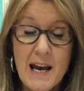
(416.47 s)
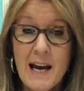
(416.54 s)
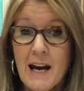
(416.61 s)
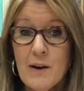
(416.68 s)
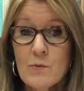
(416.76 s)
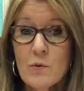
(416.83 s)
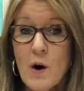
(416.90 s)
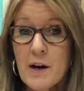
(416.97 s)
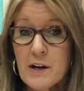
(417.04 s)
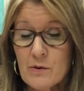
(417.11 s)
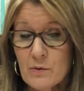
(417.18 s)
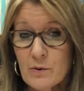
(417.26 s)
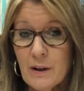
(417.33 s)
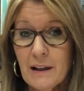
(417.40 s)
And what it
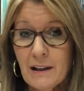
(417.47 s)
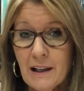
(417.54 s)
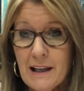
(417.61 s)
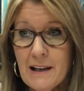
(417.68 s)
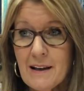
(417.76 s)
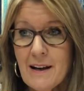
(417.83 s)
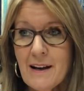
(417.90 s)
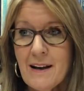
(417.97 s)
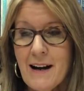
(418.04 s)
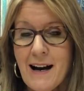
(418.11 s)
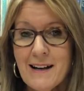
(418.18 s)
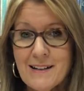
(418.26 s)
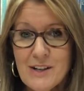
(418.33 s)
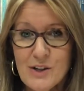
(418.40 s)
really
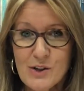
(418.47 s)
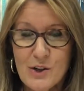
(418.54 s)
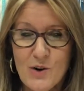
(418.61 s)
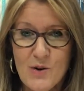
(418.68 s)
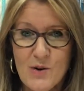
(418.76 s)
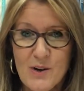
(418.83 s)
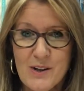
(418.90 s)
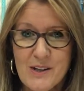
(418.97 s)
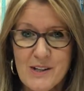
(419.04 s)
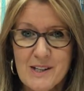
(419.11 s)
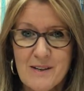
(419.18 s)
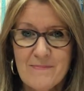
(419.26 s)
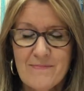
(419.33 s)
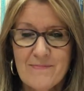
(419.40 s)
underscores
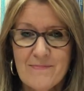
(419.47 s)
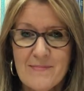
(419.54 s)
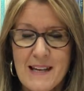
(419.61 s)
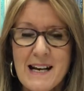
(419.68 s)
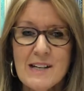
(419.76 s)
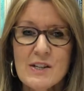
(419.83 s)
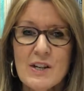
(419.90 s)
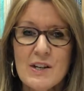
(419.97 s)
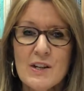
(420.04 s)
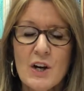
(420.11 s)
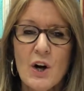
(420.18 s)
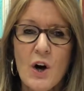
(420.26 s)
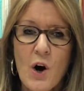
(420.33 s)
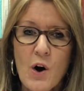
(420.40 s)
is that the
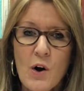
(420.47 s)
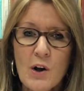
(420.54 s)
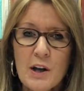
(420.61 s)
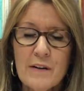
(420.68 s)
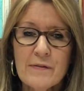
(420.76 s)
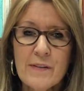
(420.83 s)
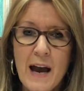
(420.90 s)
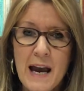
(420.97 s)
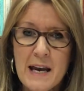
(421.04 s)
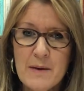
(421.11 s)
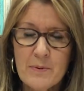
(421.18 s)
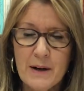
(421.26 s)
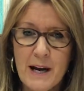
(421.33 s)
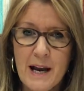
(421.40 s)
call of
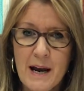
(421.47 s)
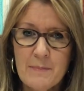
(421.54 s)
Abraham